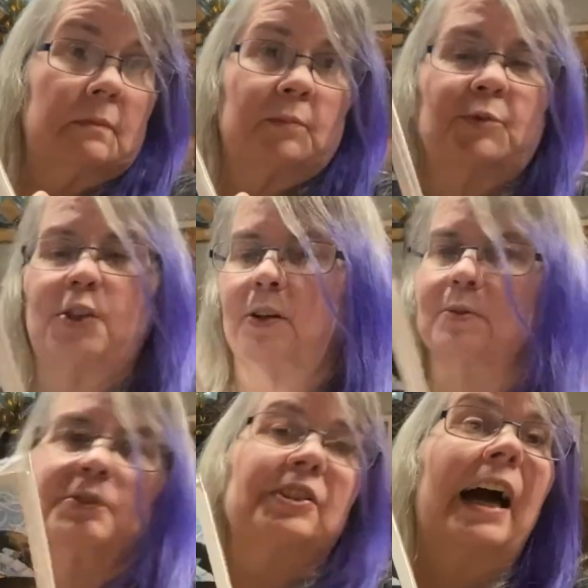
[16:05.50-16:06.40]
So
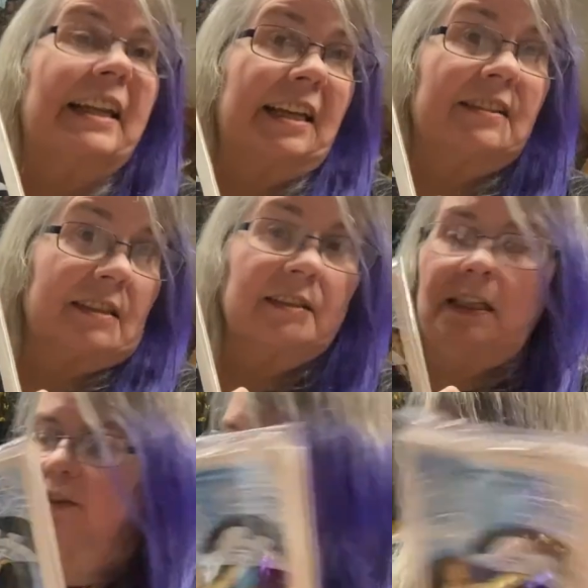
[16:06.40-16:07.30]
it's kind of his
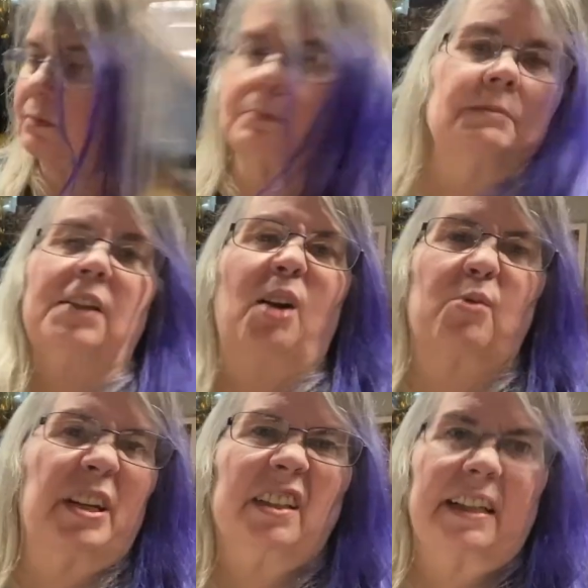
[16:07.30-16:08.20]
clutch. Not
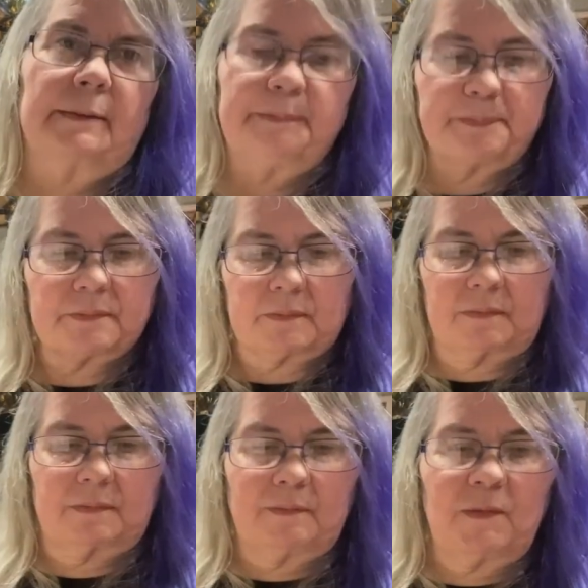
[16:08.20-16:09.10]
really.
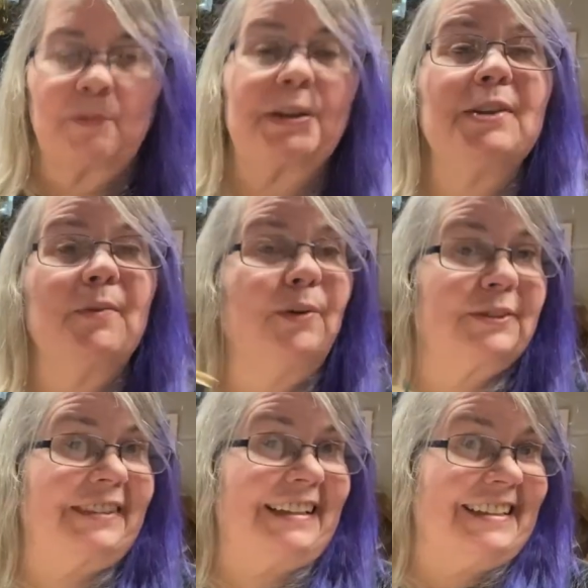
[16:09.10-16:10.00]
But he won't
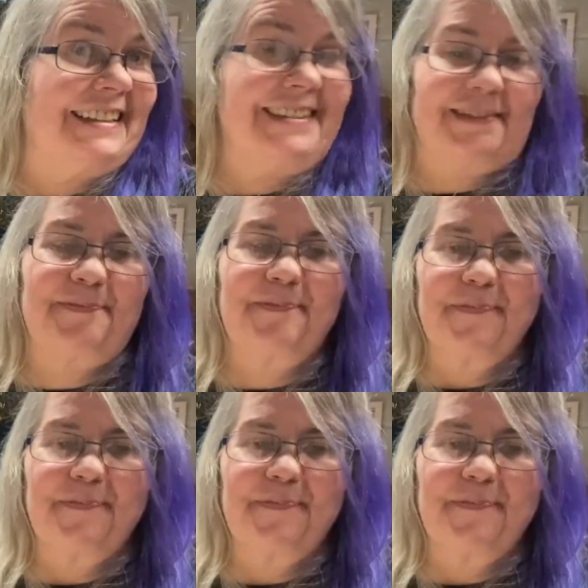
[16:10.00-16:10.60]
say it isn't.